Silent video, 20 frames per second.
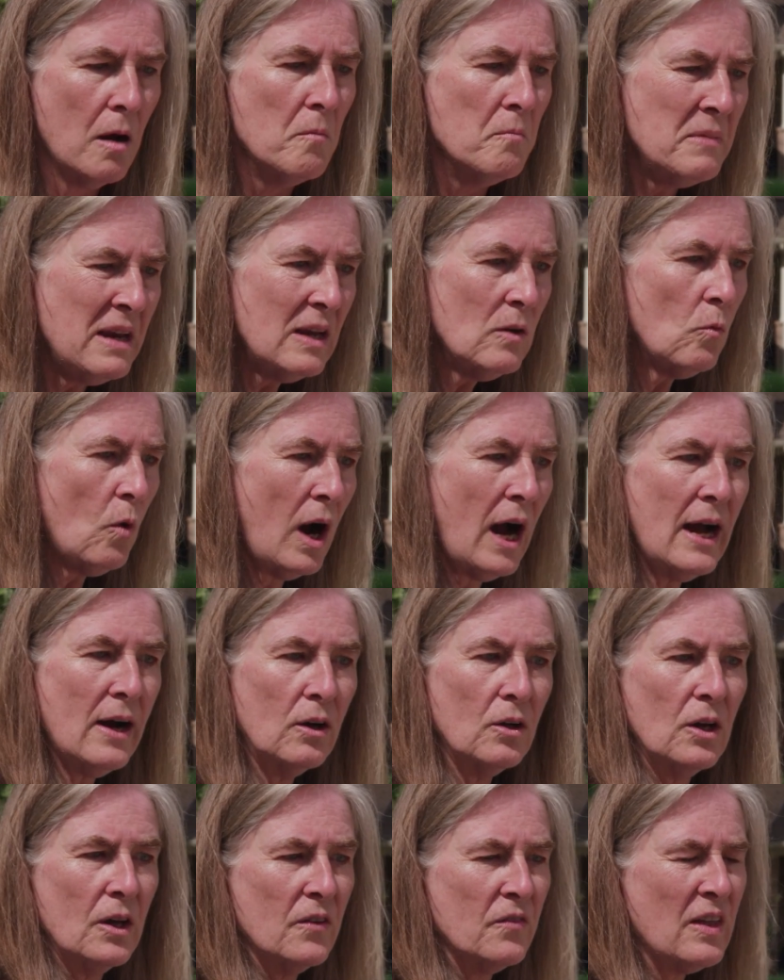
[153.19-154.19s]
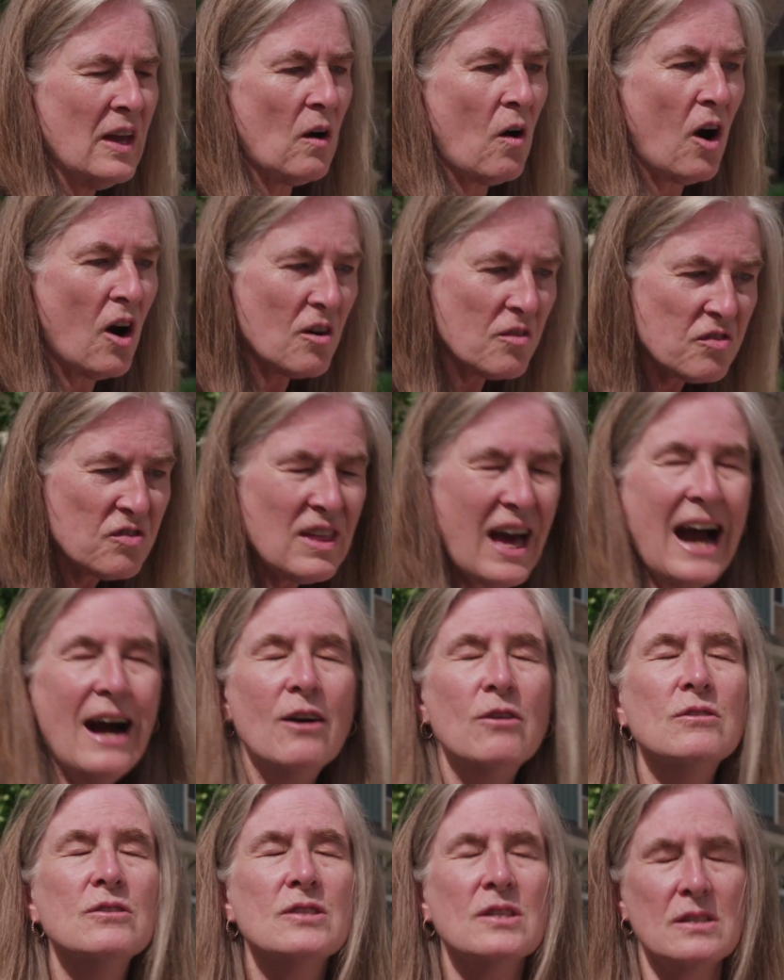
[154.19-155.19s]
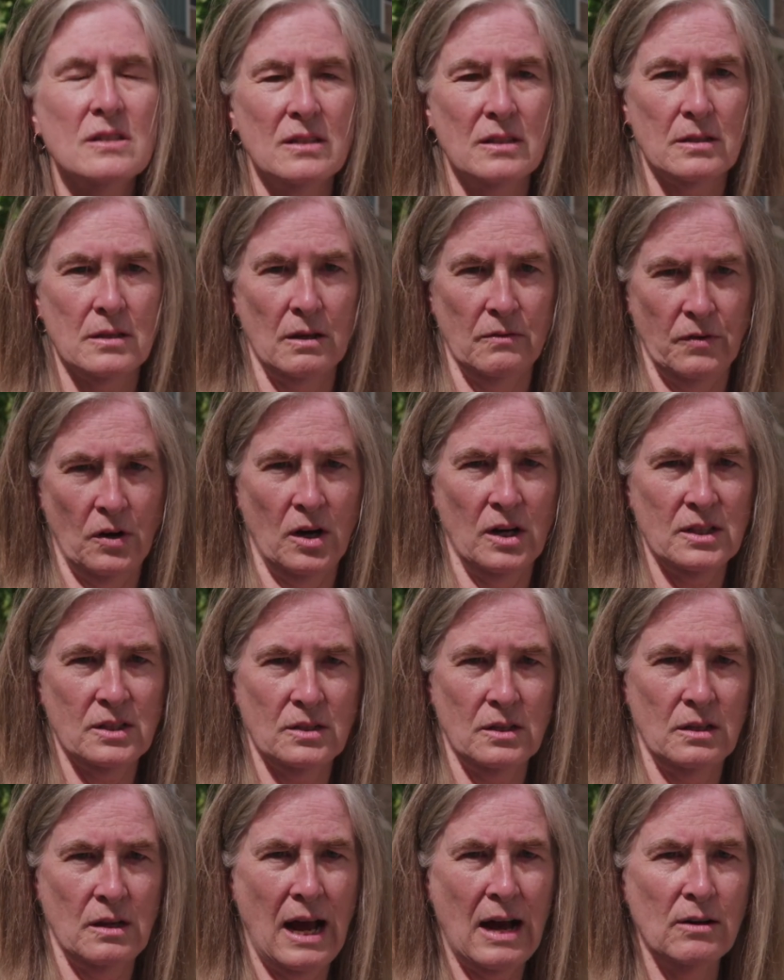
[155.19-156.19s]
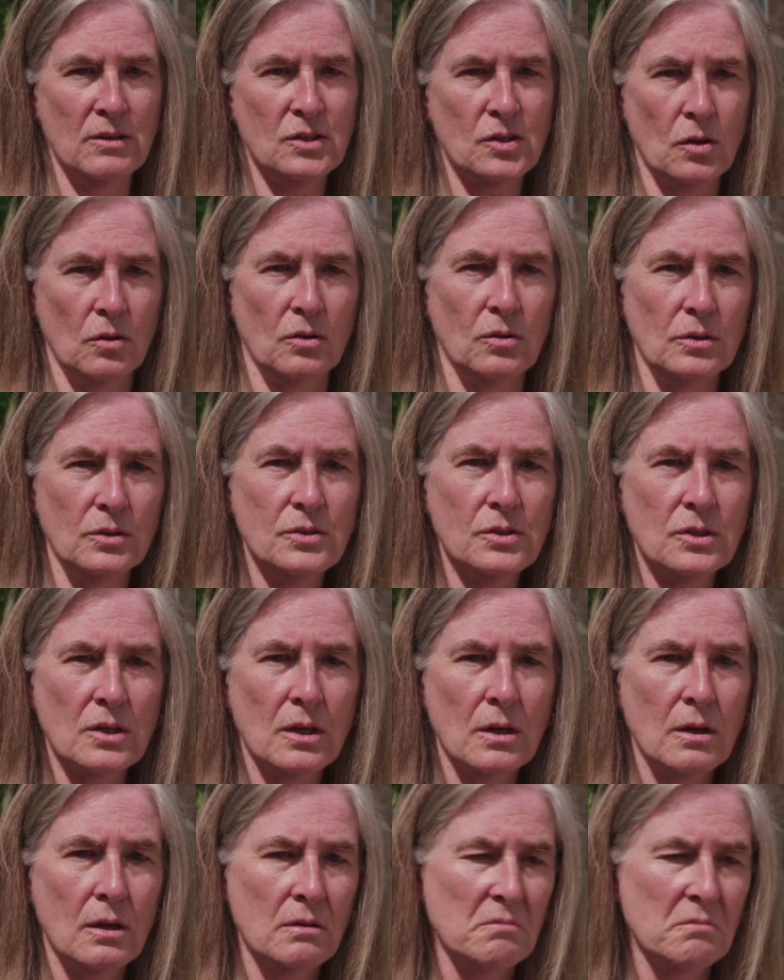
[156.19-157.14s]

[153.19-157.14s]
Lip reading: Meanwhile, there are thousands of Austin households,